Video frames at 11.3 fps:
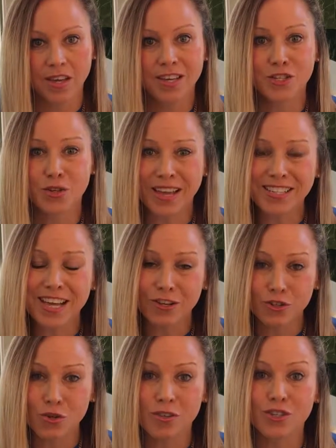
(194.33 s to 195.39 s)
So that
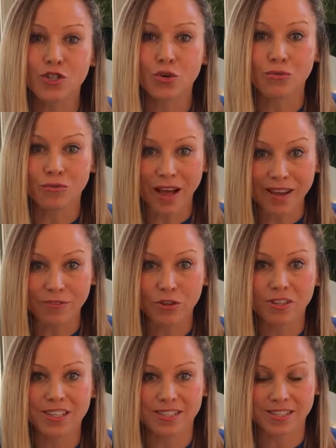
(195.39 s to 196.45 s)
tells you the
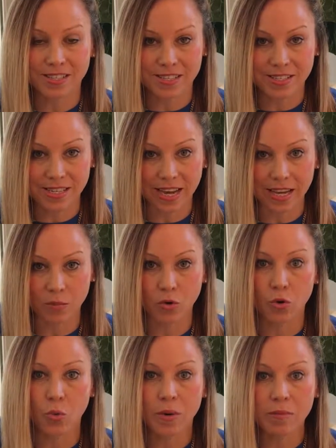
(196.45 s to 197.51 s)
survival is the same.
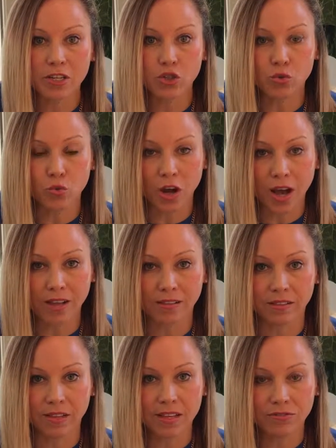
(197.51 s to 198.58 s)
Women do not
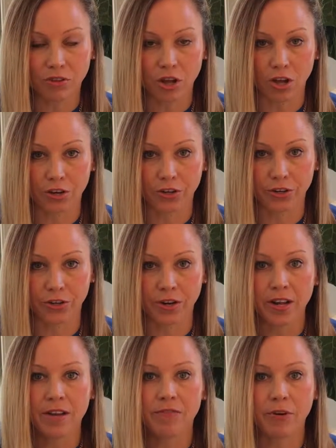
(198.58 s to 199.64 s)
live longer
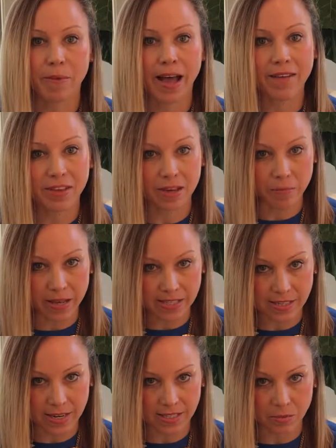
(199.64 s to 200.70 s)
from having a
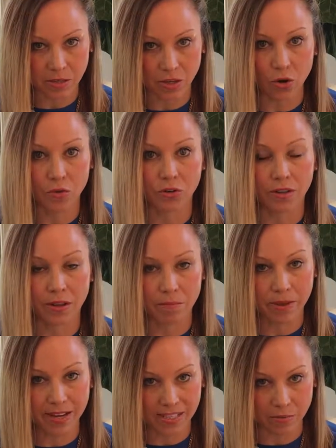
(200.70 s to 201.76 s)
mastectomy over a
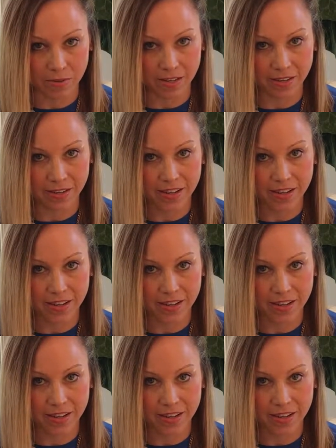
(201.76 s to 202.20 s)
lumpectomy.